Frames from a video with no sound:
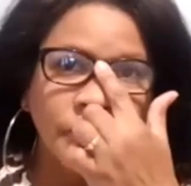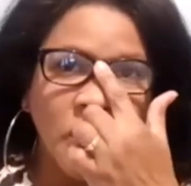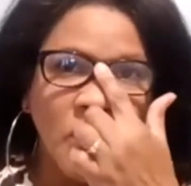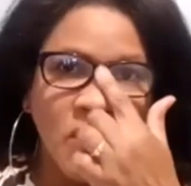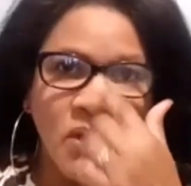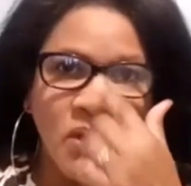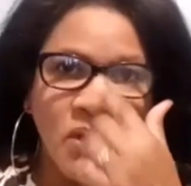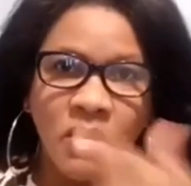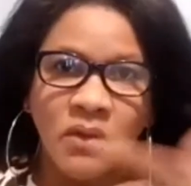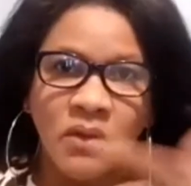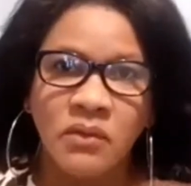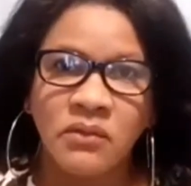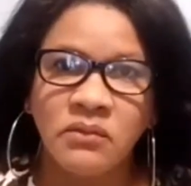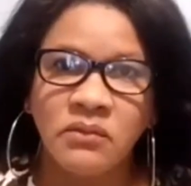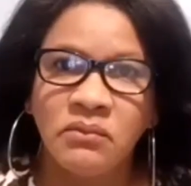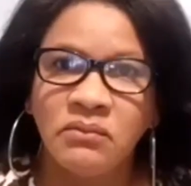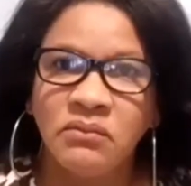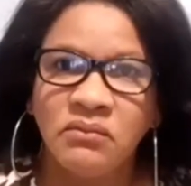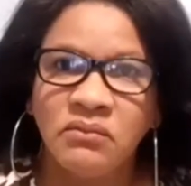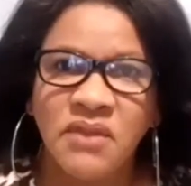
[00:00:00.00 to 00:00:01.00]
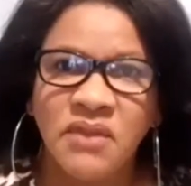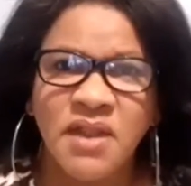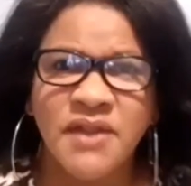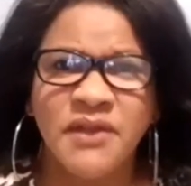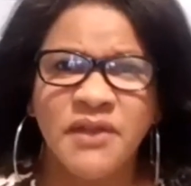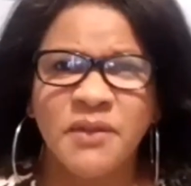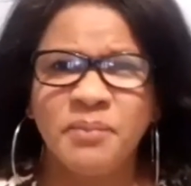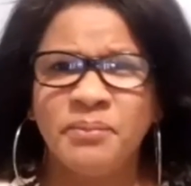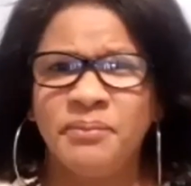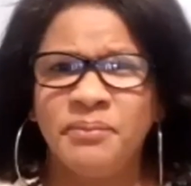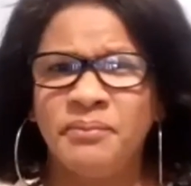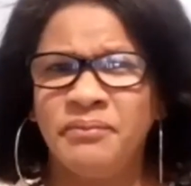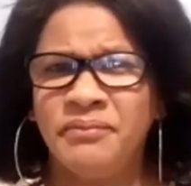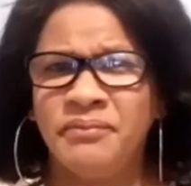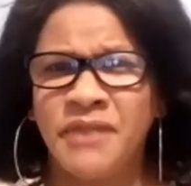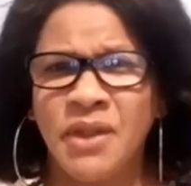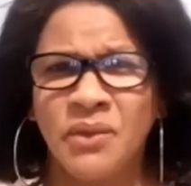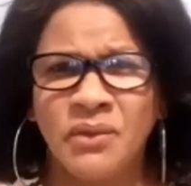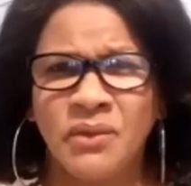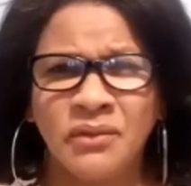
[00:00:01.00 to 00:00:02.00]
Or he's,
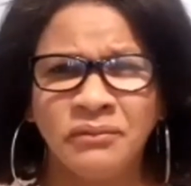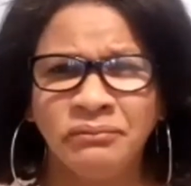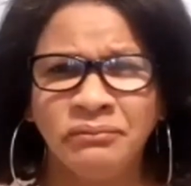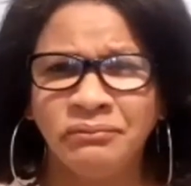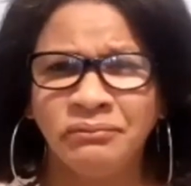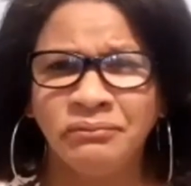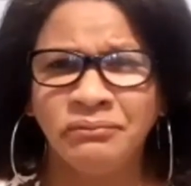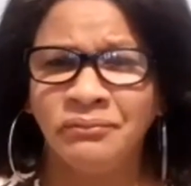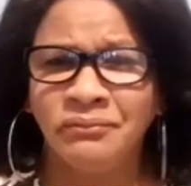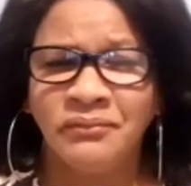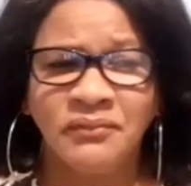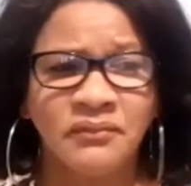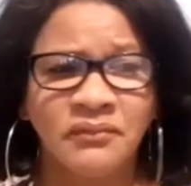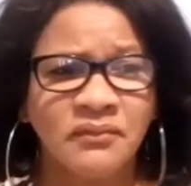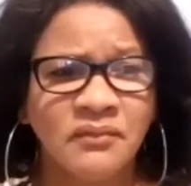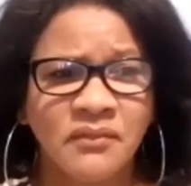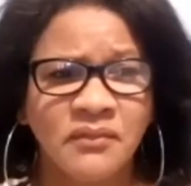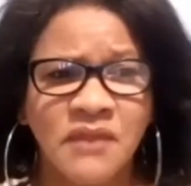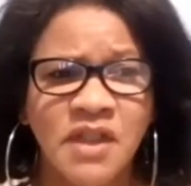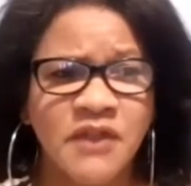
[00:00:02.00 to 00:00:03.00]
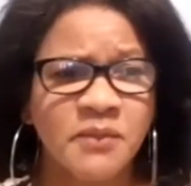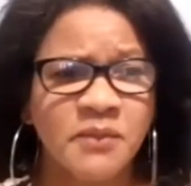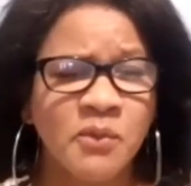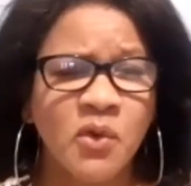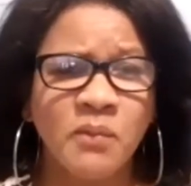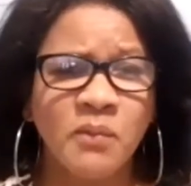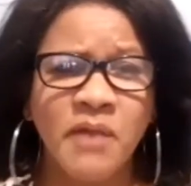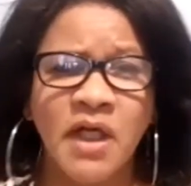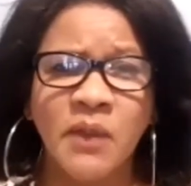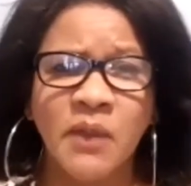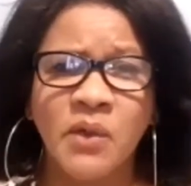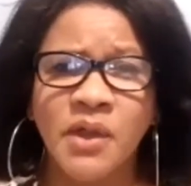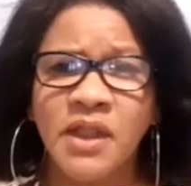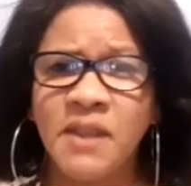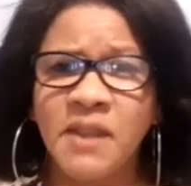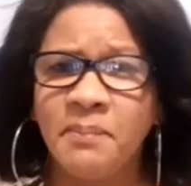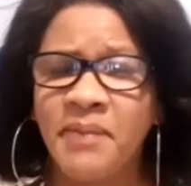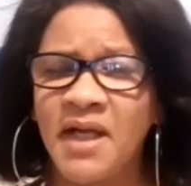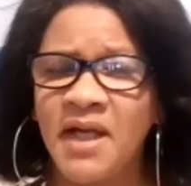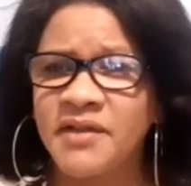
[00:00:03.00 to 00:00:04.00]
he smoked marijuana and
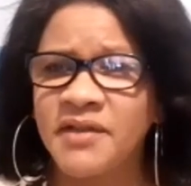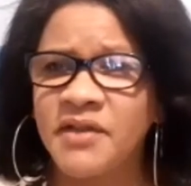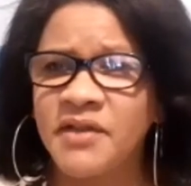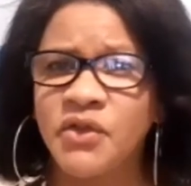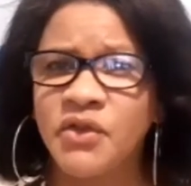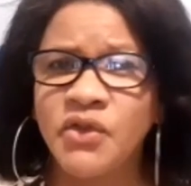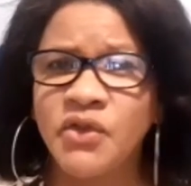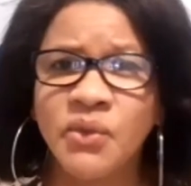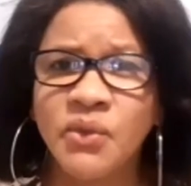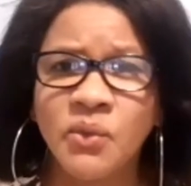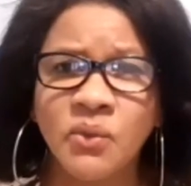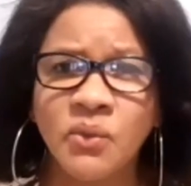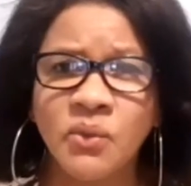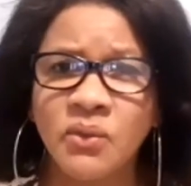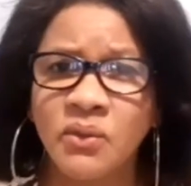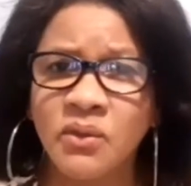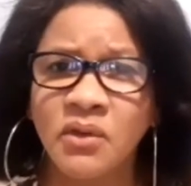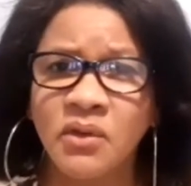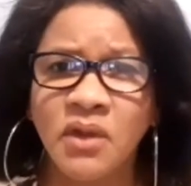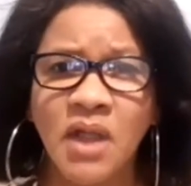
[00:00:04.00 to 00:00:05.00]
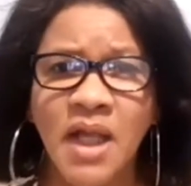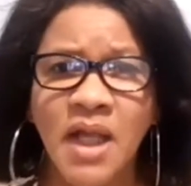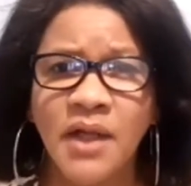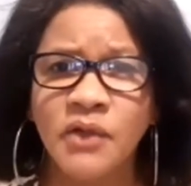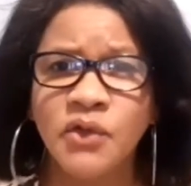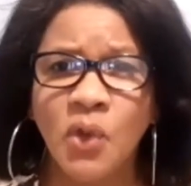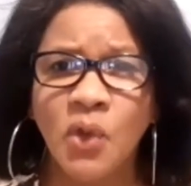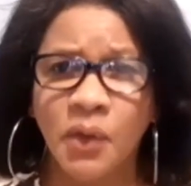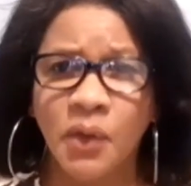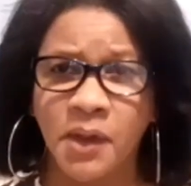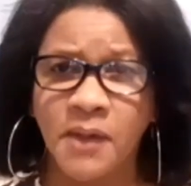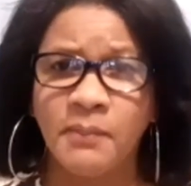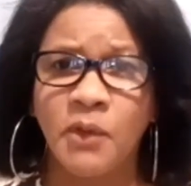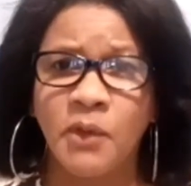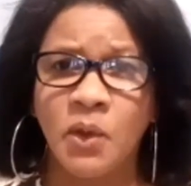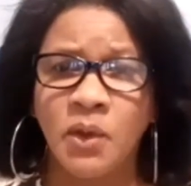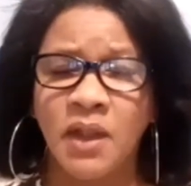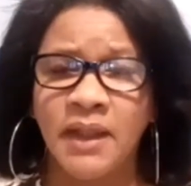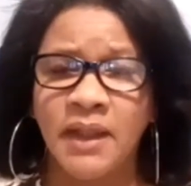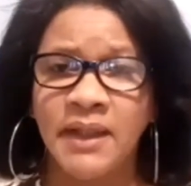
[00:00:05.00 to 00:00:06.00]
he passed in school. And I'm talking
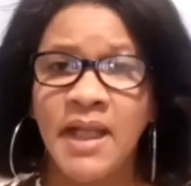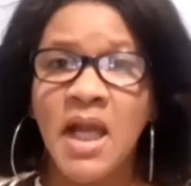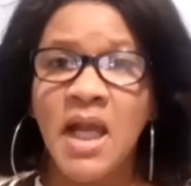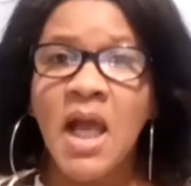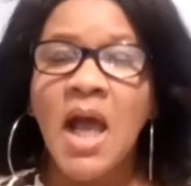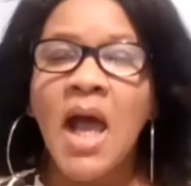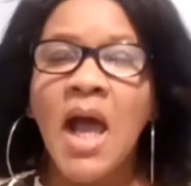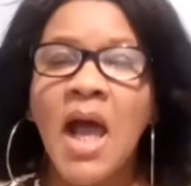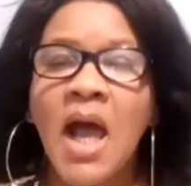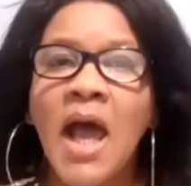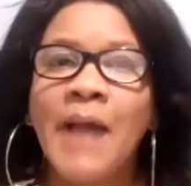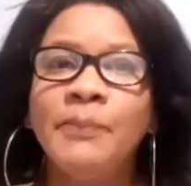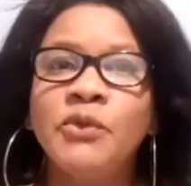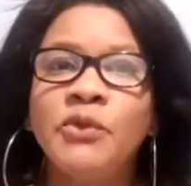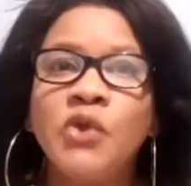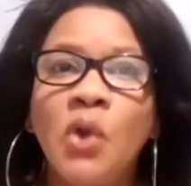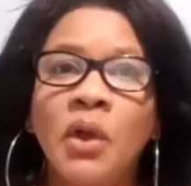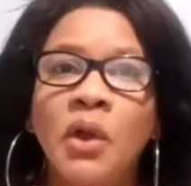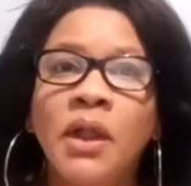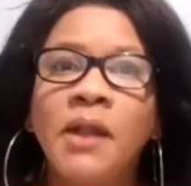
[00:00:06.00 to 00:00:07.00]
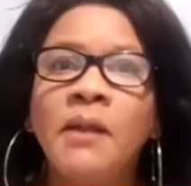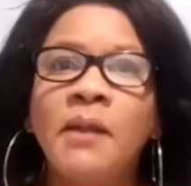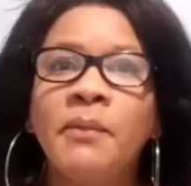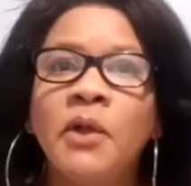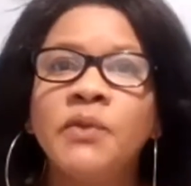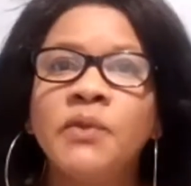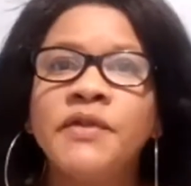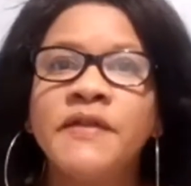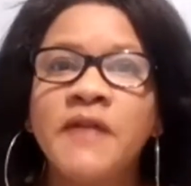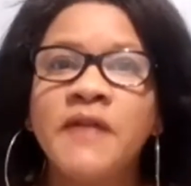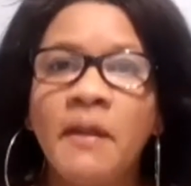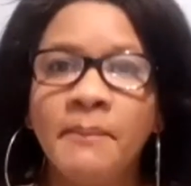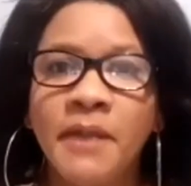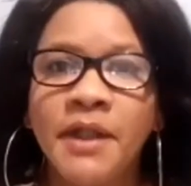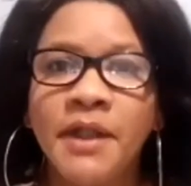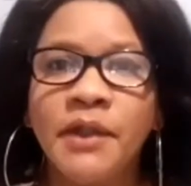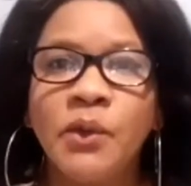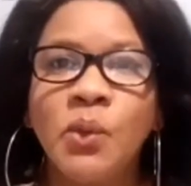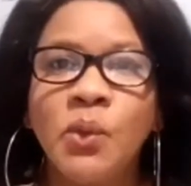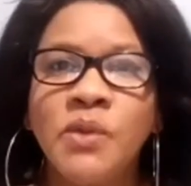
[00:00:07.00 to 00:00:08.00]
about that. I'm talking about
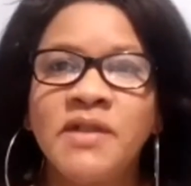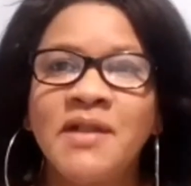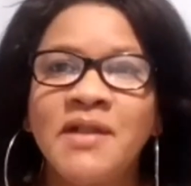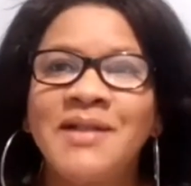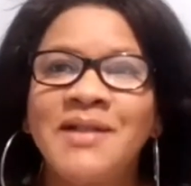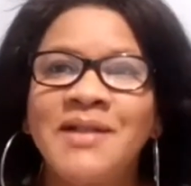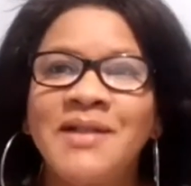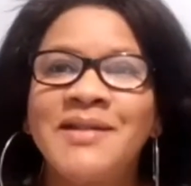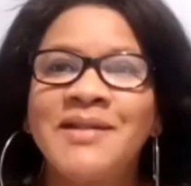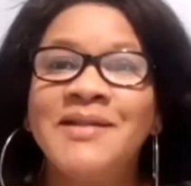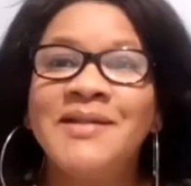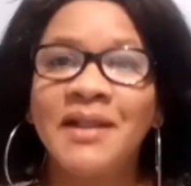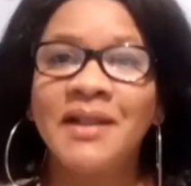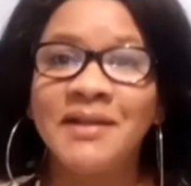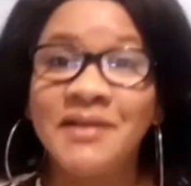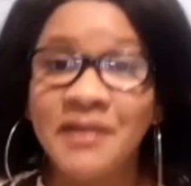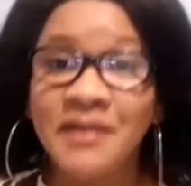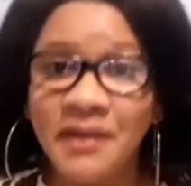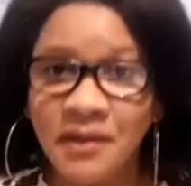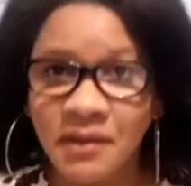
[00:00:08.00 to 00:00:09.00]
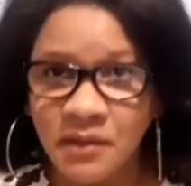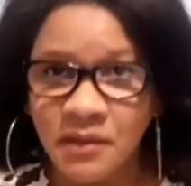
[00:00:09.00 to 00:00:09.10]
somebody who is addicted